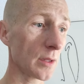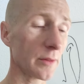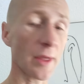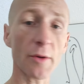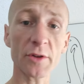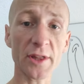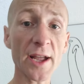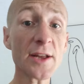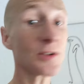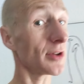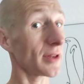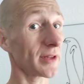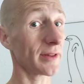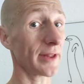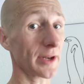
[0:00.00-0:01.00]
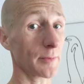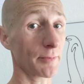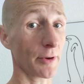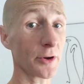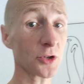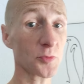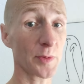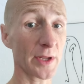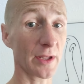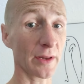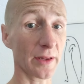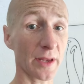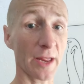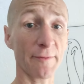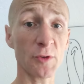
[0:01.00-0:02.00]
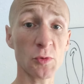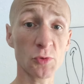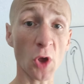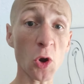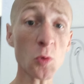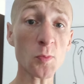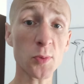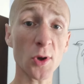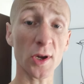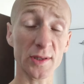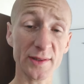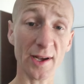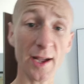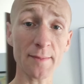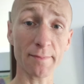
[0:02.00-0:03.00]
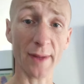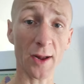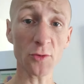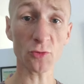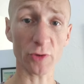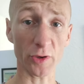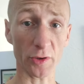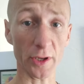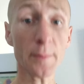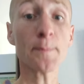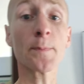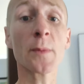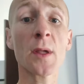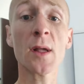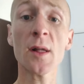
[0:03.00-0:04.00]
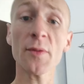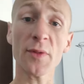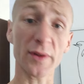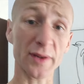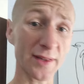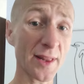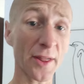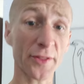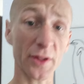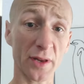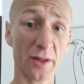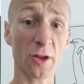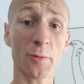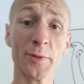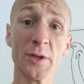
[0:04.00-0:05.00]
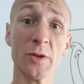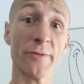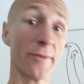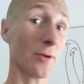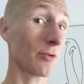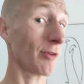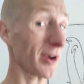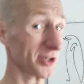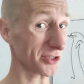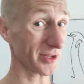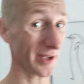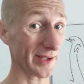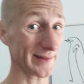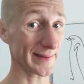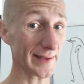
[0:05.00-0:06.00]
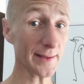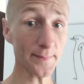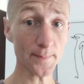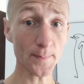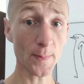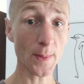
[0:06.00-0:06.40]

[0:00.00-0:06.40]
There are dangers to that approach because if you don't put a time boundary on it, there's nothing stopping you from crash dieting.